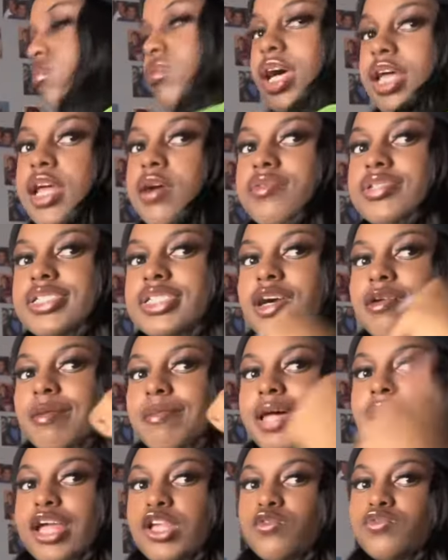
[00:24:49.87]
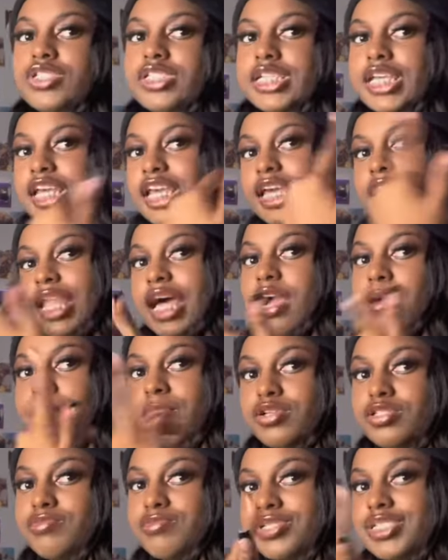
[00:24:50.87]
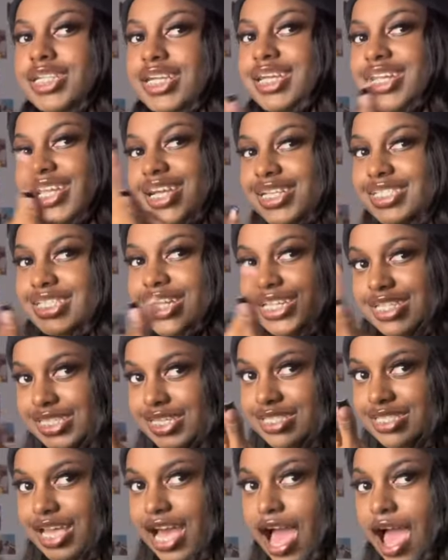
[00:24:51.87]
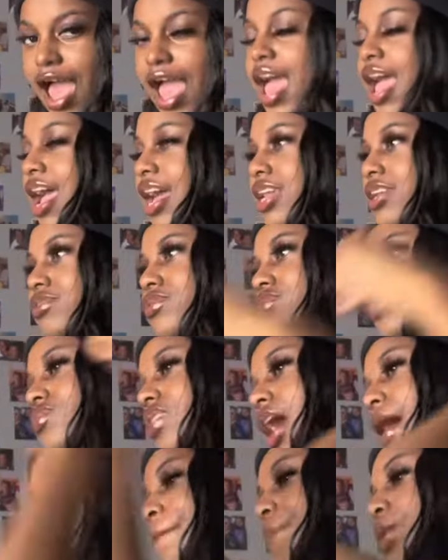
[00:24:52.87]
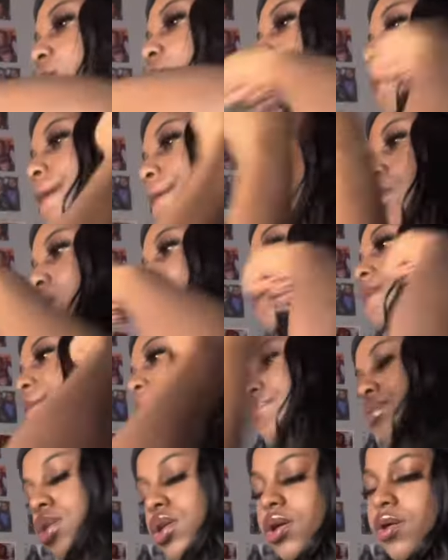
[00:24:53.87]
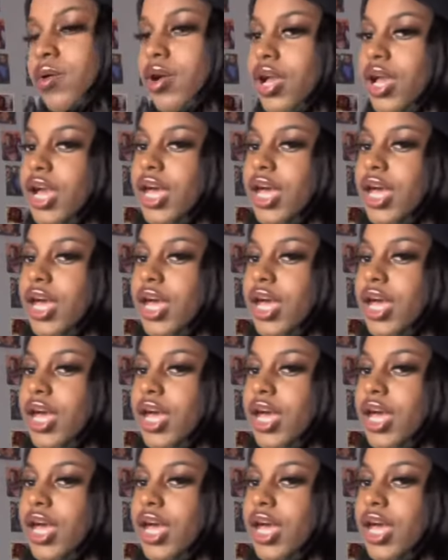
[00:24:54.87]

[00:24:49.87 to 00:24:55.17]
Like, they were just coming back. Like, you were just eating, like, multiple chicken nuggets at the same time. And it's just, like, boom, boom, boom.